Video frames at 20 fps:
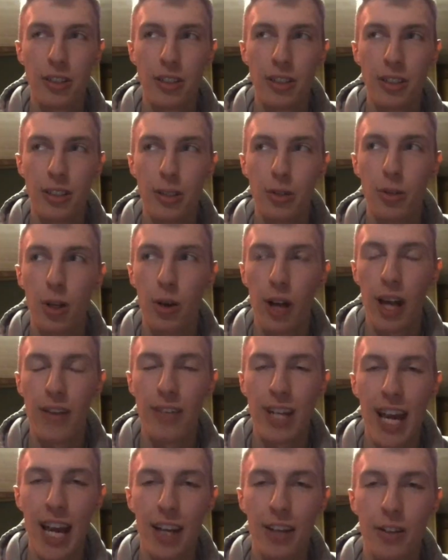you don't have
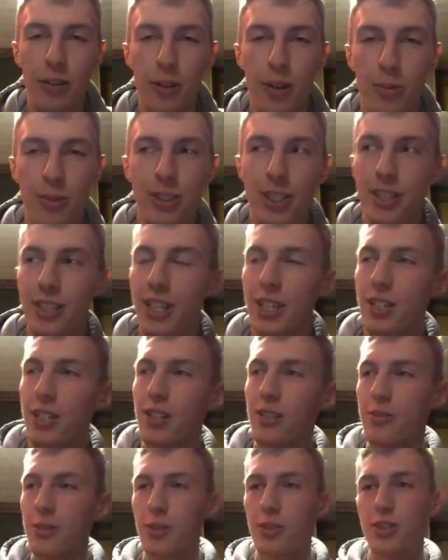an accurate
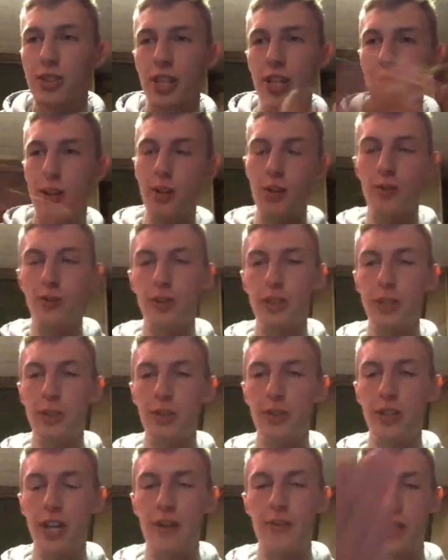representation of your stereo
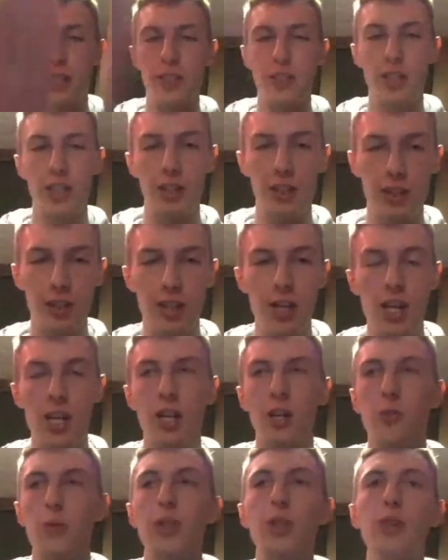field. Everything's
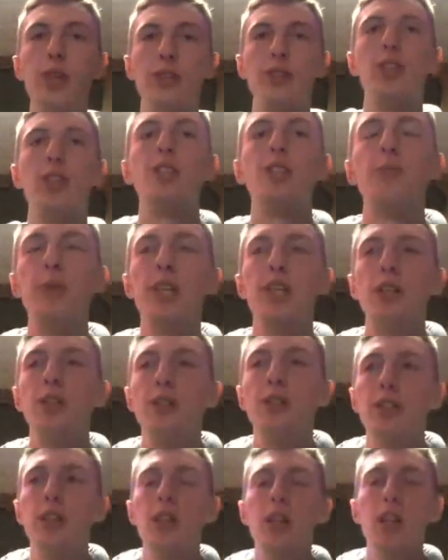because when you listen on
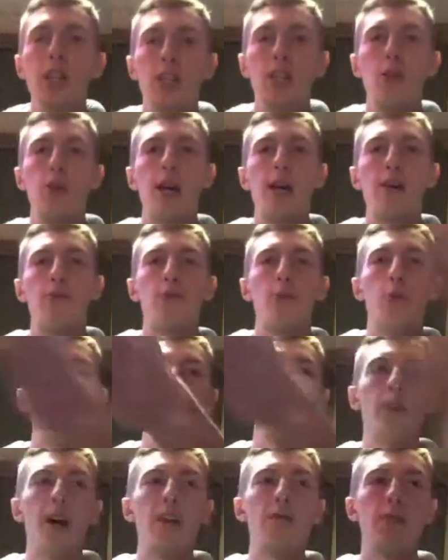speakers, you have
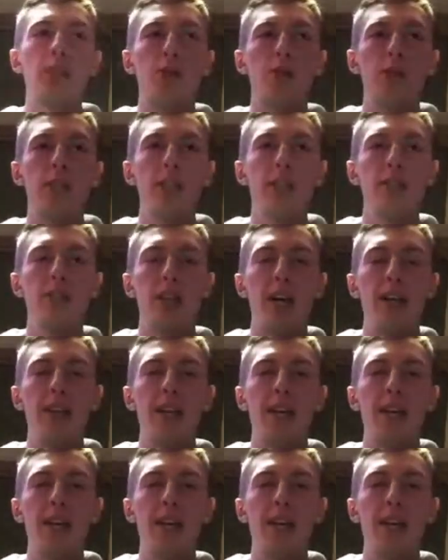45 degrees and